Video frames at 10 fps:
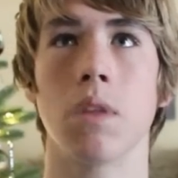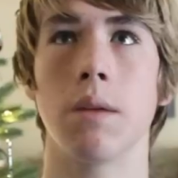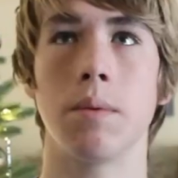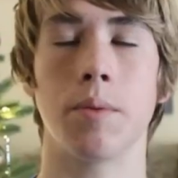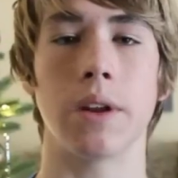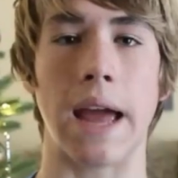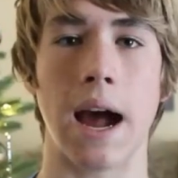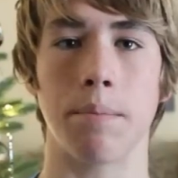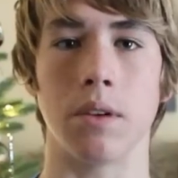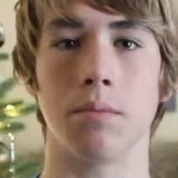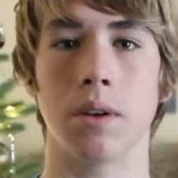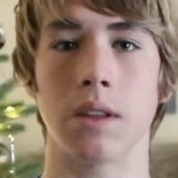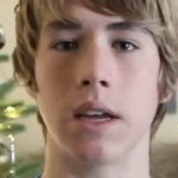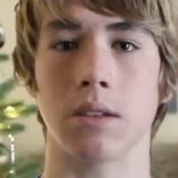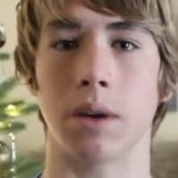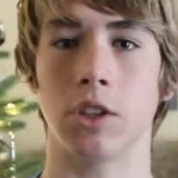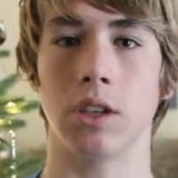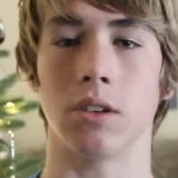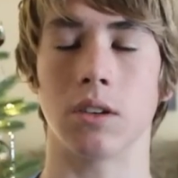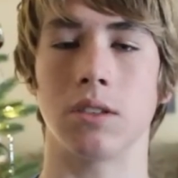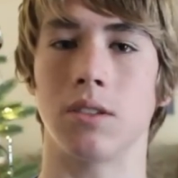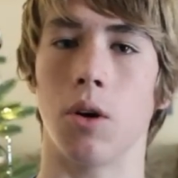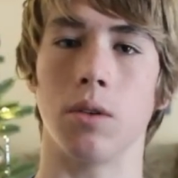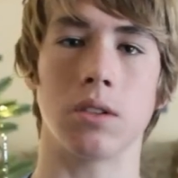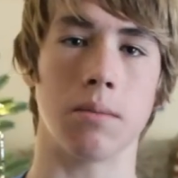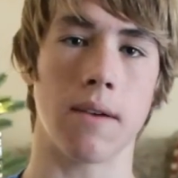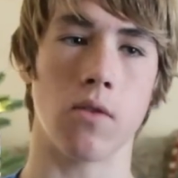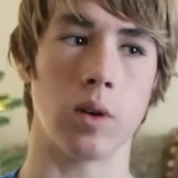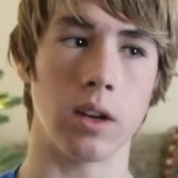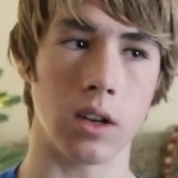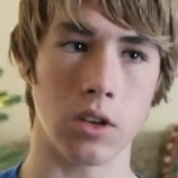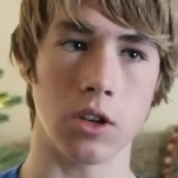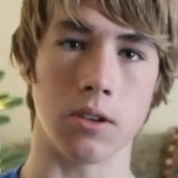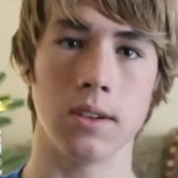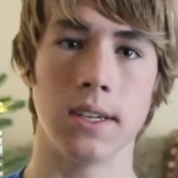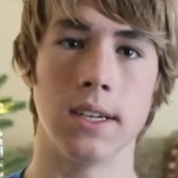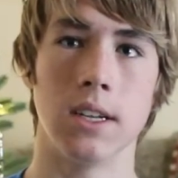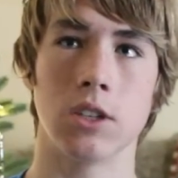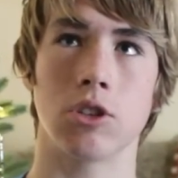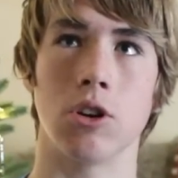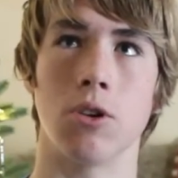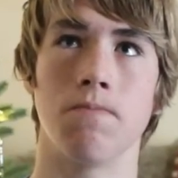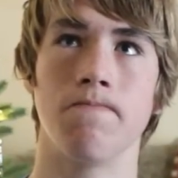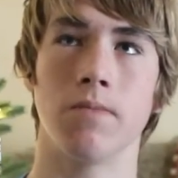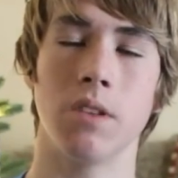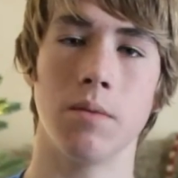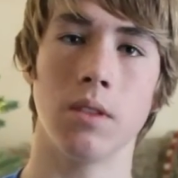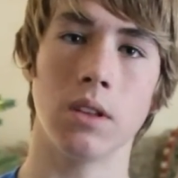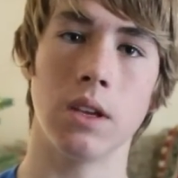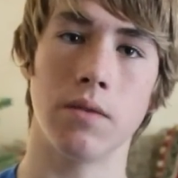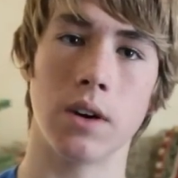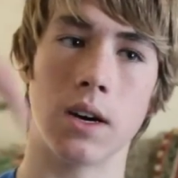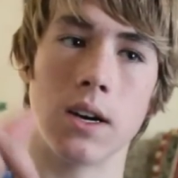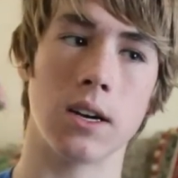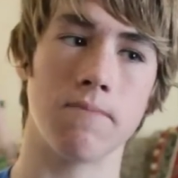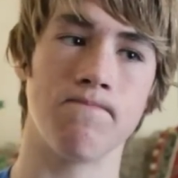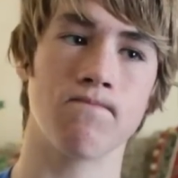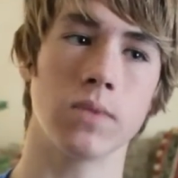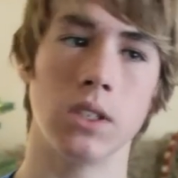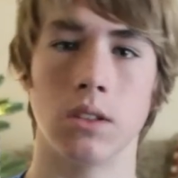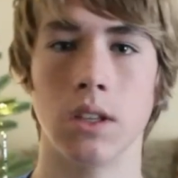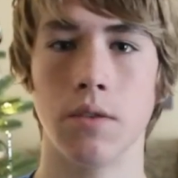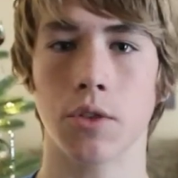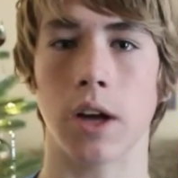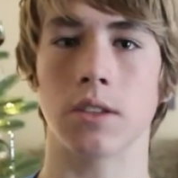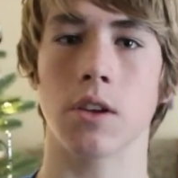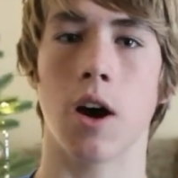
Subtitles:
I'd be pretty happy bringing that to my channel, because it's always something I've wanted to do. So leave your thoughts in the